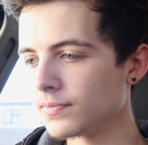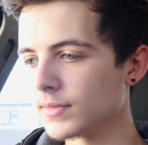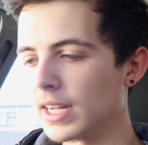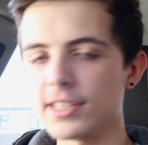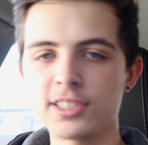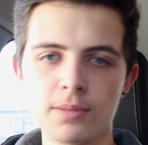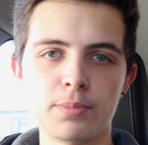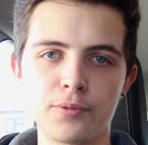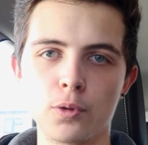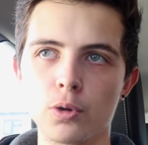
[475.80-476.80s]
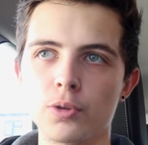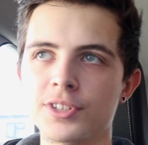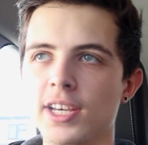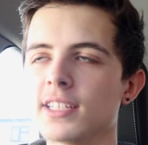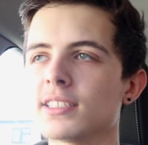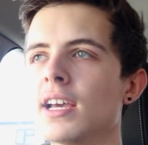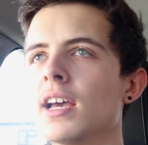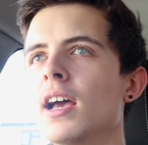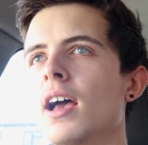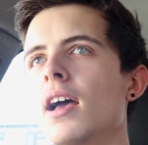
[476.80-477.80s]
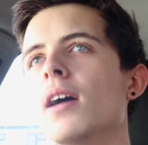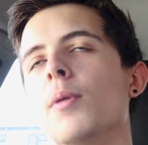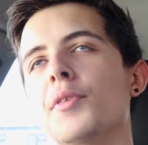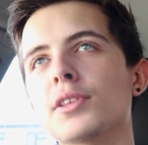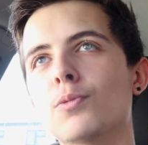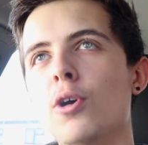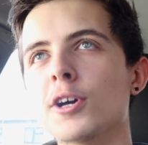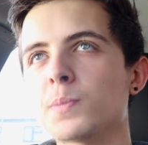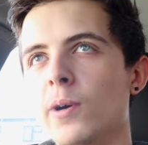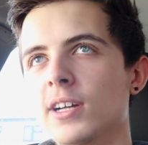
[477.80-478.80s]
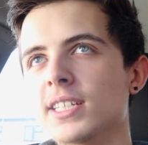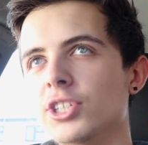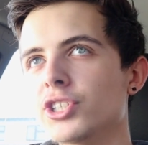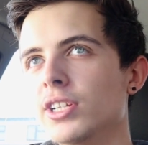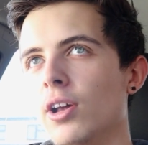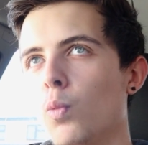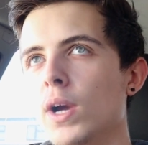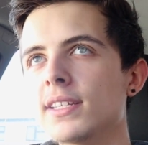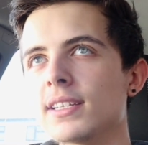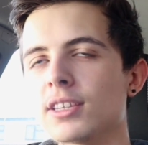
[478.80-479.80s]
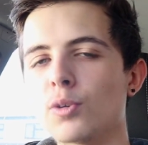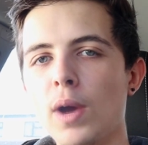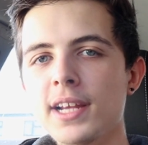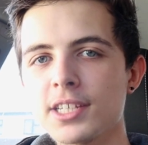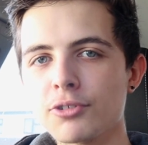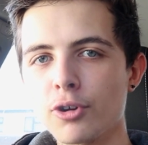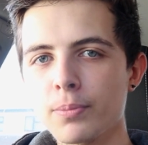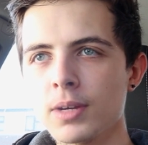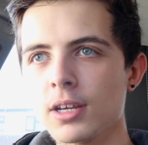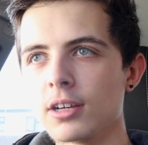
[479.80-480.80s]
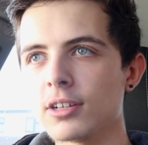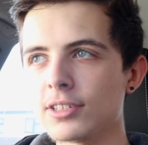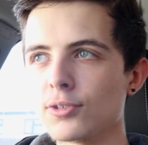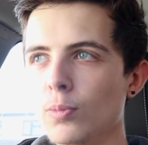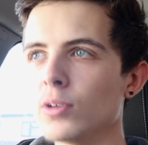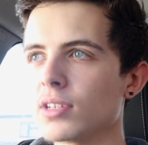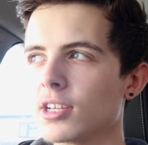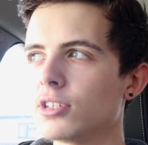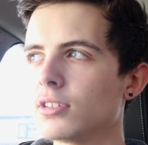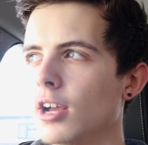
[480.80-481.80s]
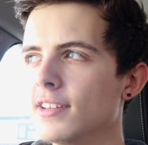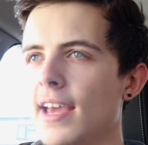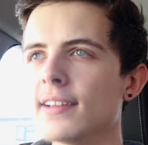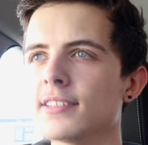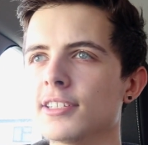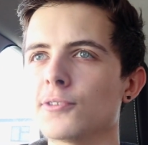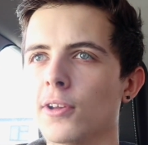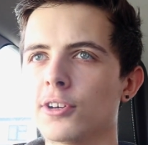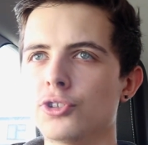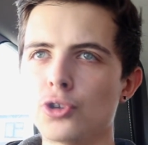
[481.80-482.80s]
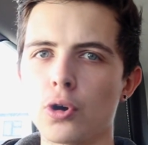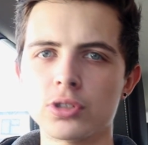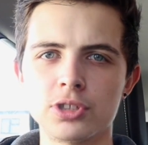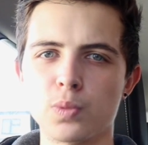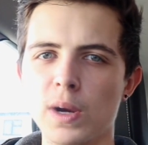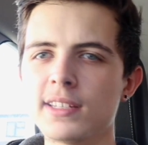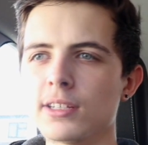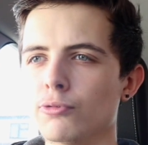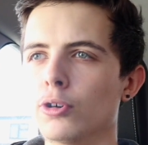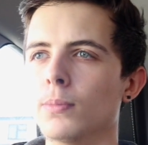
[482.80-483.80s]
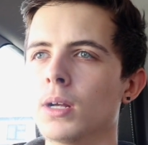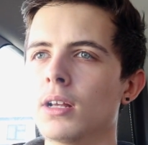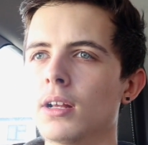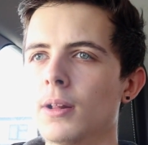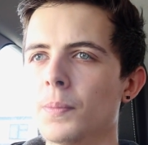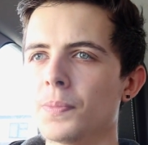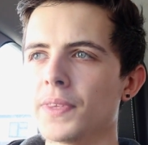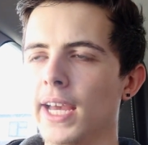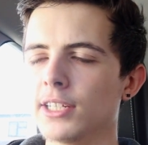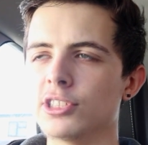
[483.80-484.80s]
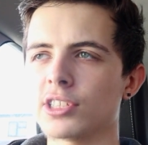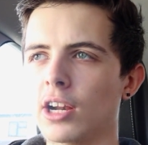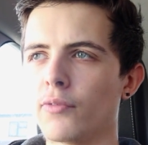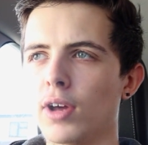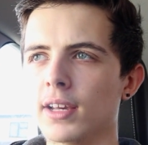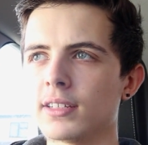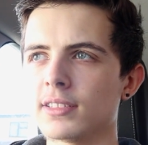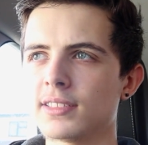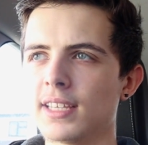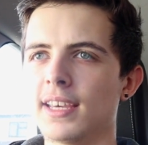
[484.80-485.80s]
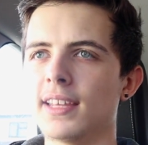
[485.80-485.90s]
lesson before the test. But I think the worst part is actually like waiting in the waiting room, because it's almost like a dentist or like a doctor's waiting room, and you just kind of like sit